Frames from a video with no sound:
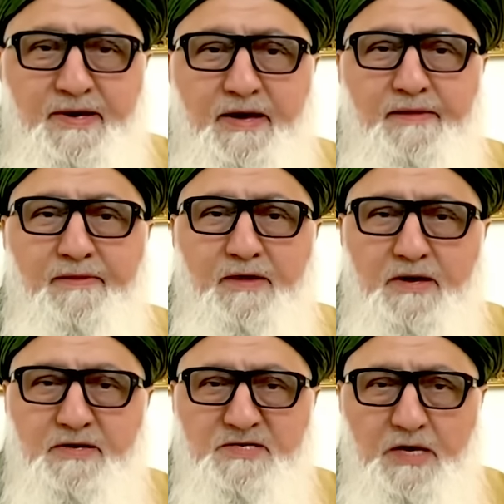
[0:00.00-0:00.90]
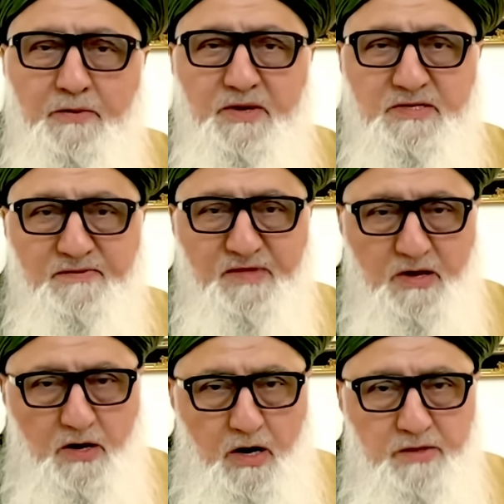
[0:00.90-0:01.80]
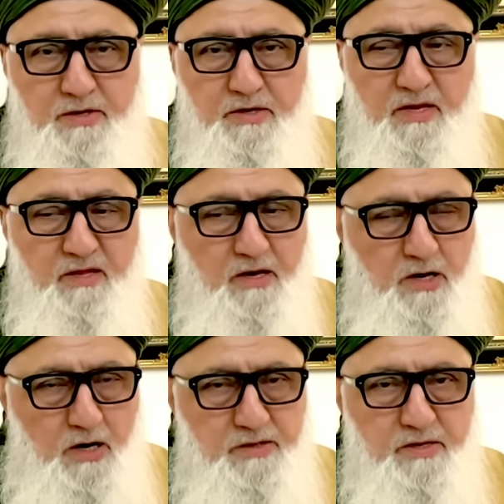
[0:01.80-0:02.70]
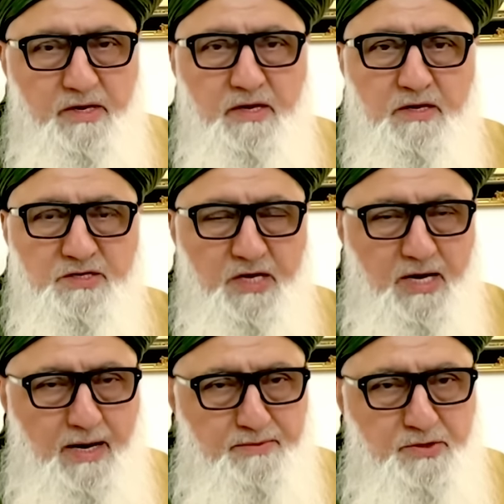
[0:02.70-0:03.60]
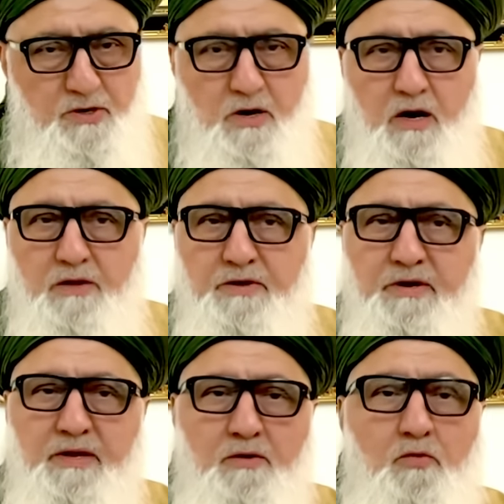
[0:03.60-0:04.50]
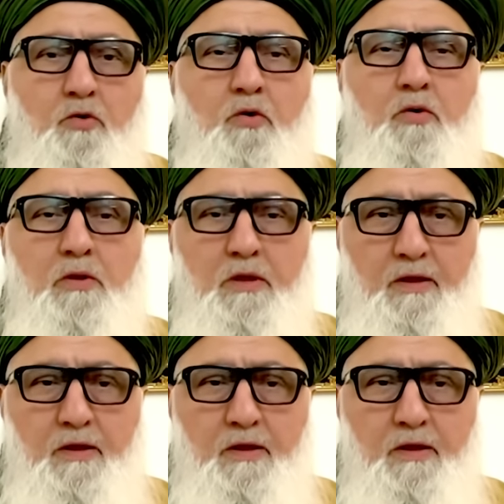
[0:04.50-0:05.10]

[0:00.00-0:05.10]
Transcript: and the secrets of the Qadir and the Qadiri and Shaykh Abdul Qadir and all,